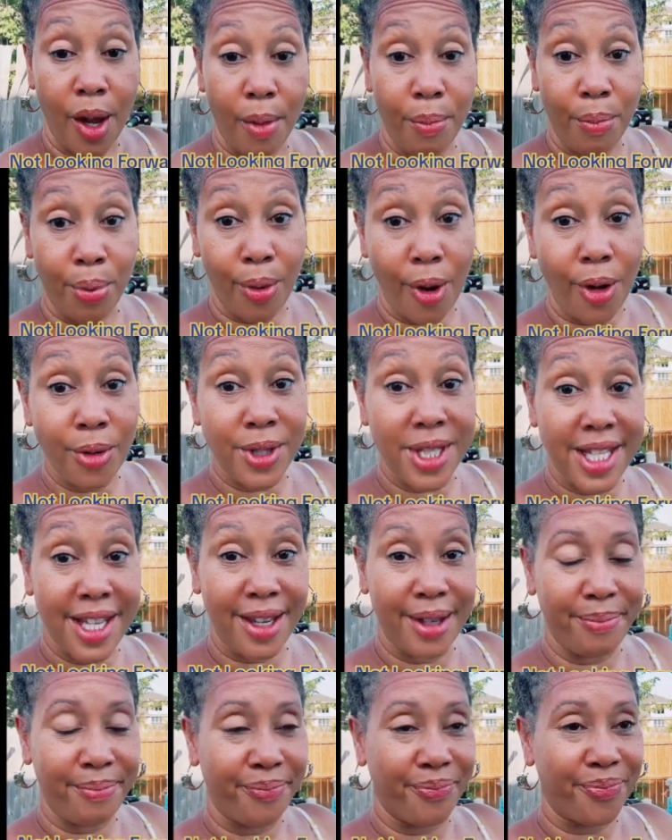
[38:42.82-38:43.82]
Pro
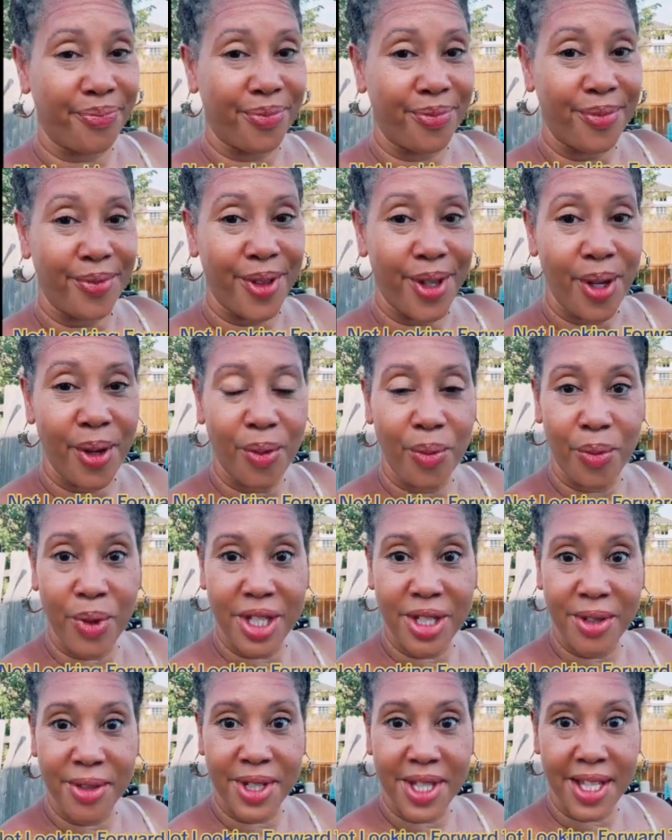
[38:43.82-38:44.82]
tip:
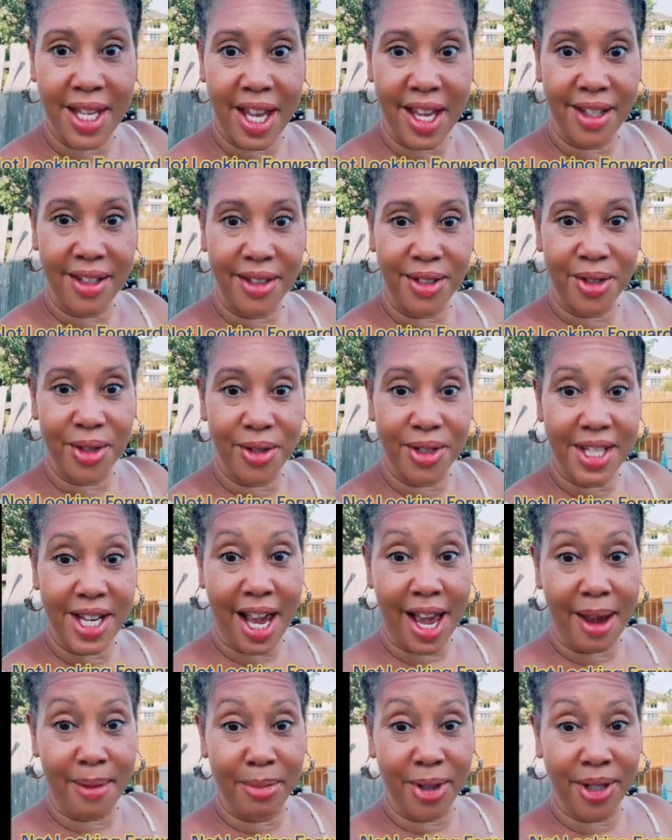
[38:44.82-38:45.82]
when you set your
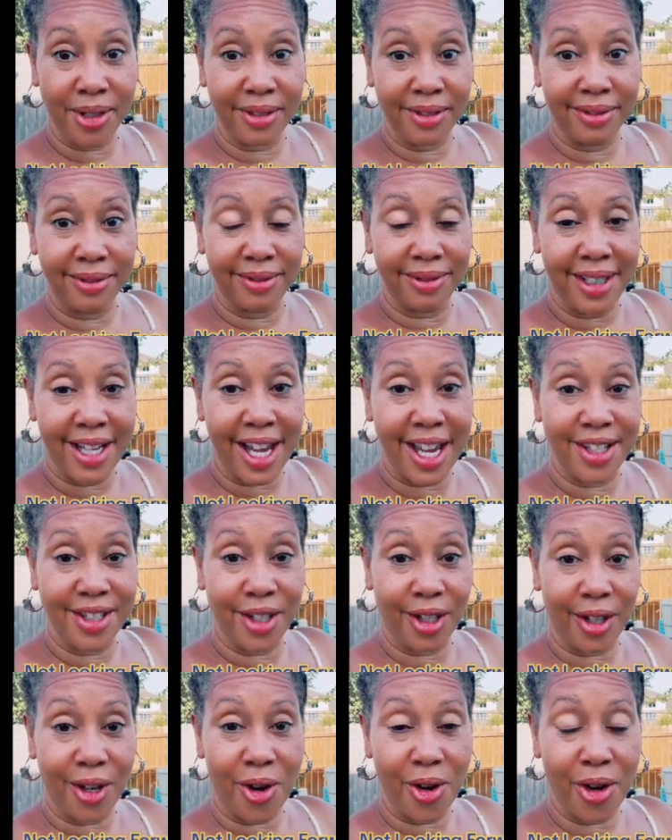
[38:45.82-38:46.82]
timer and
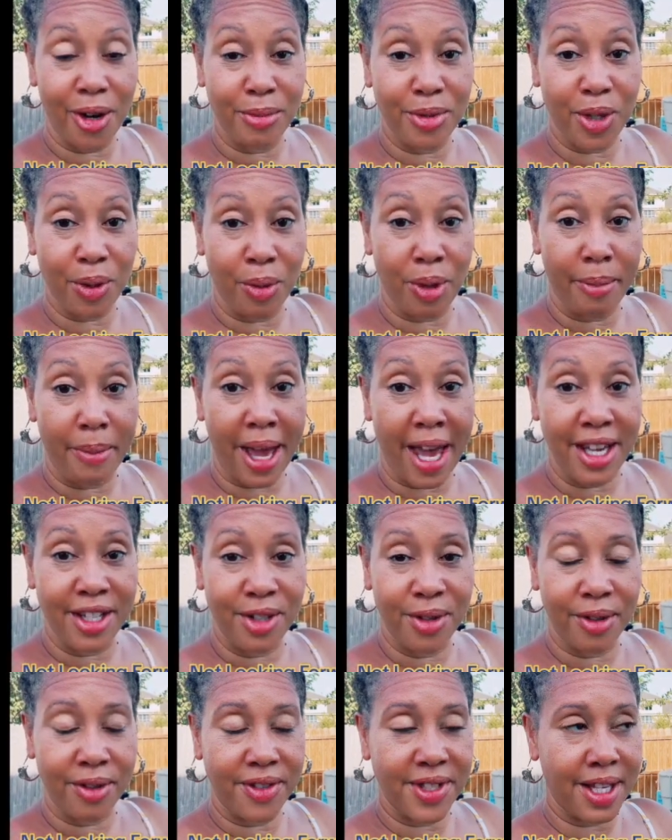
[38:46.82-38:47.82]
alarm to remind
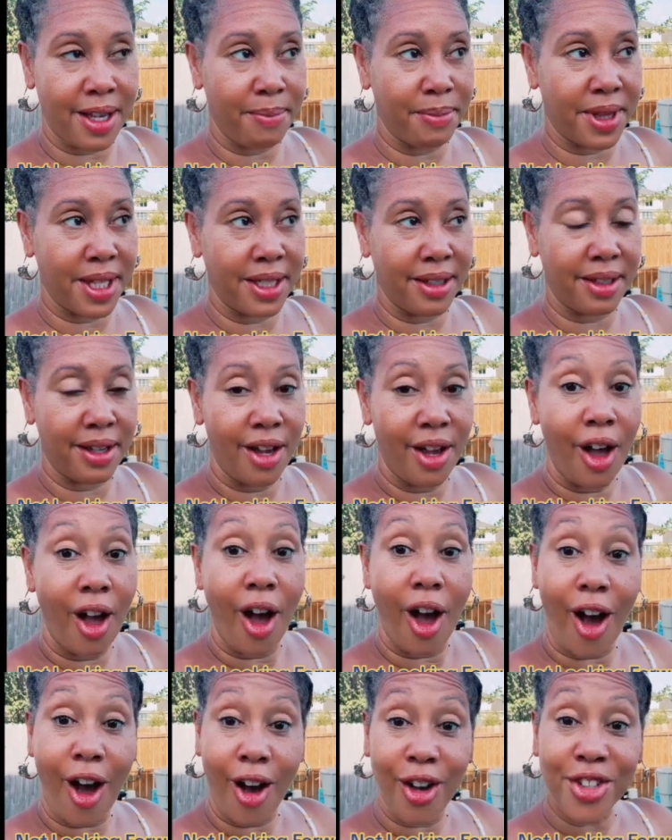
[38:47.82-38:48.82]
you of something,
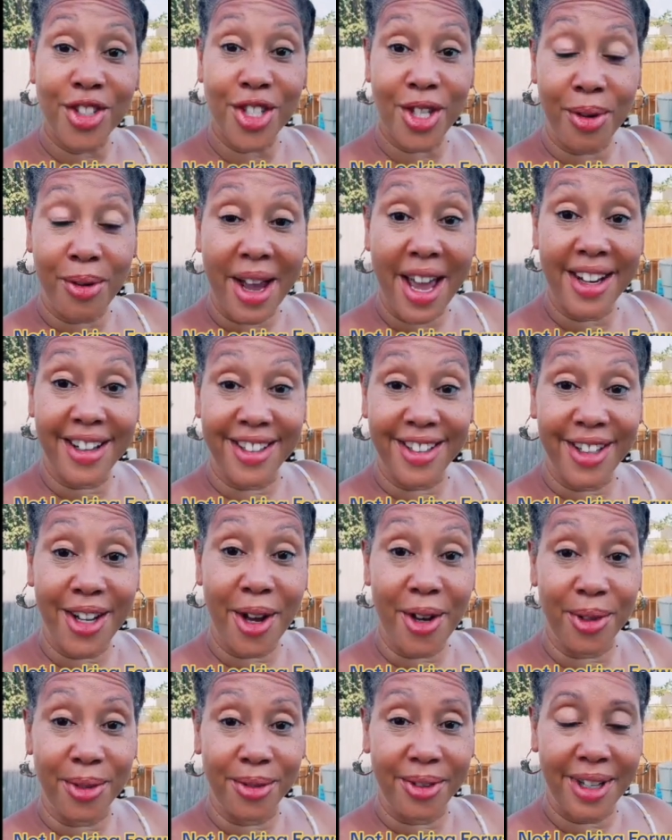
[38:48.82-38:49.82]
also add a
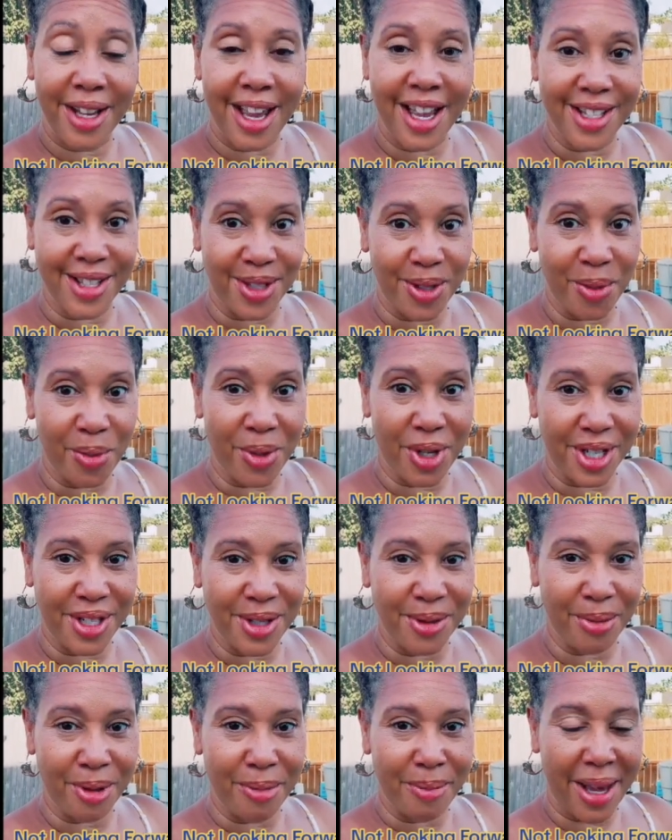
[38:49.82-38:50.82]
note as to what
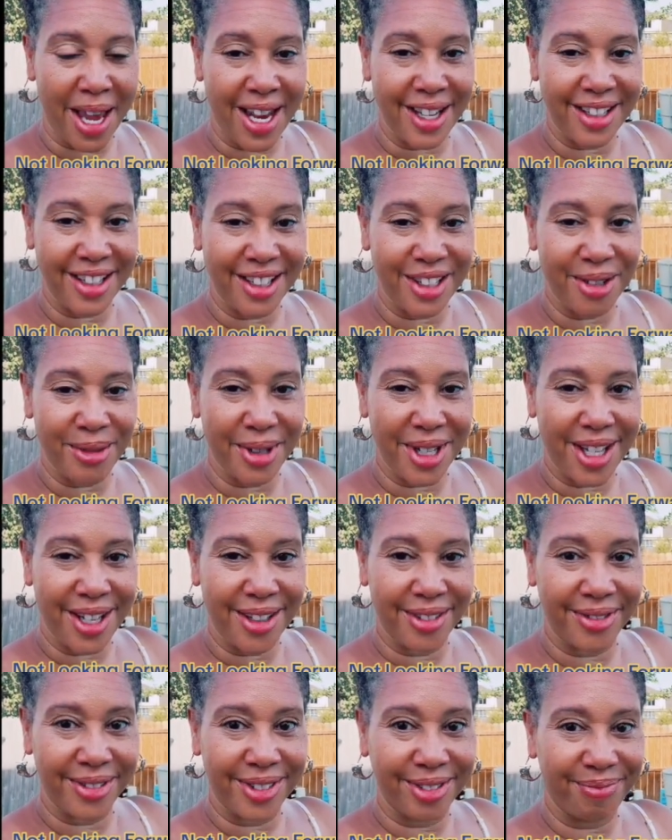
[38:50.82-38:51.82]
it's reminding you
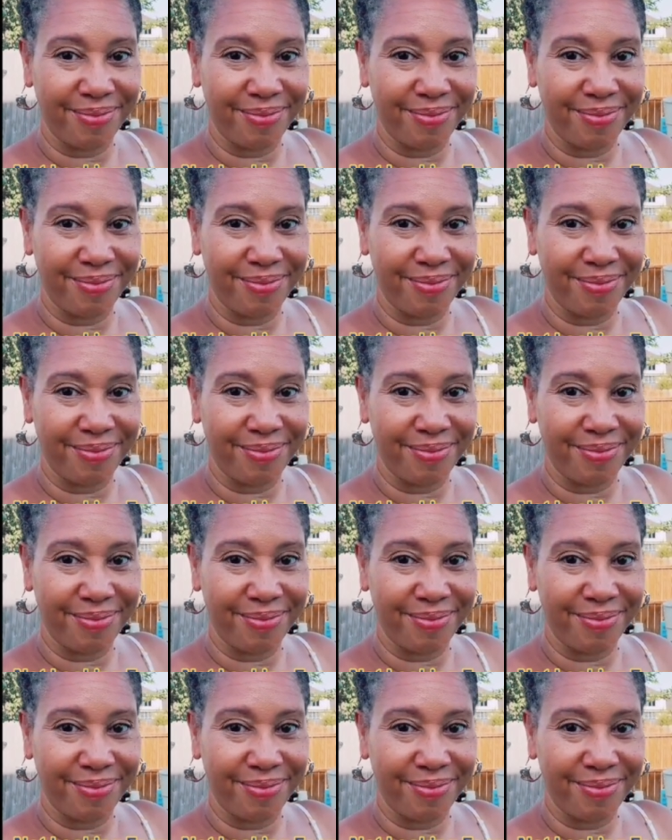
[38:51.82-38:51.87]
of.